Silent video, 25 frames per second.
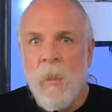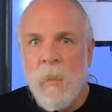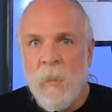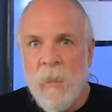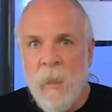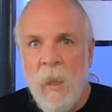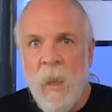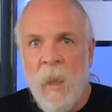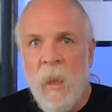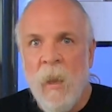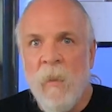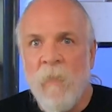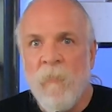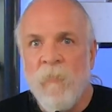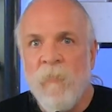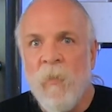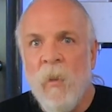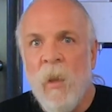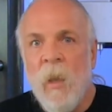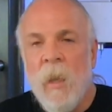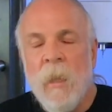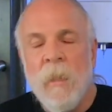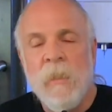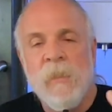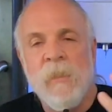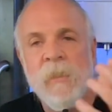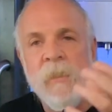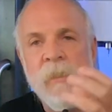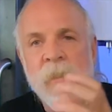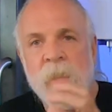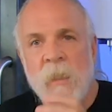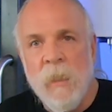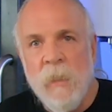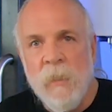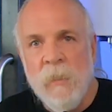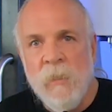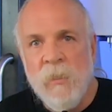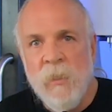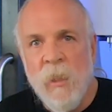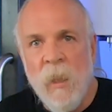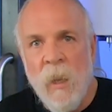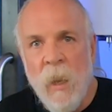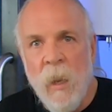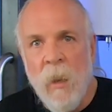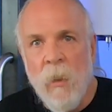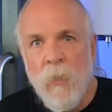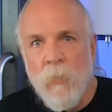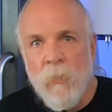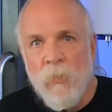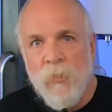to have as dense a
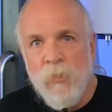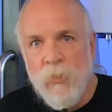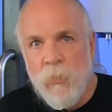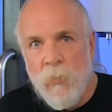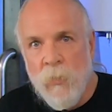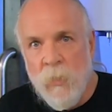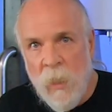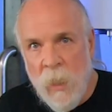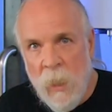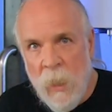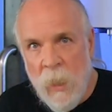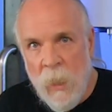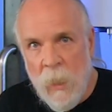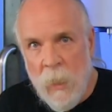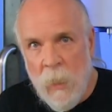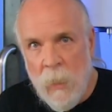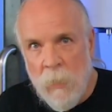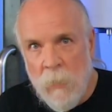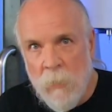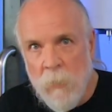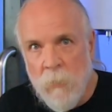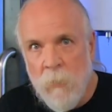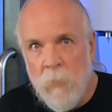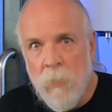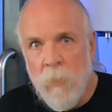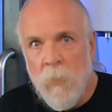air as you can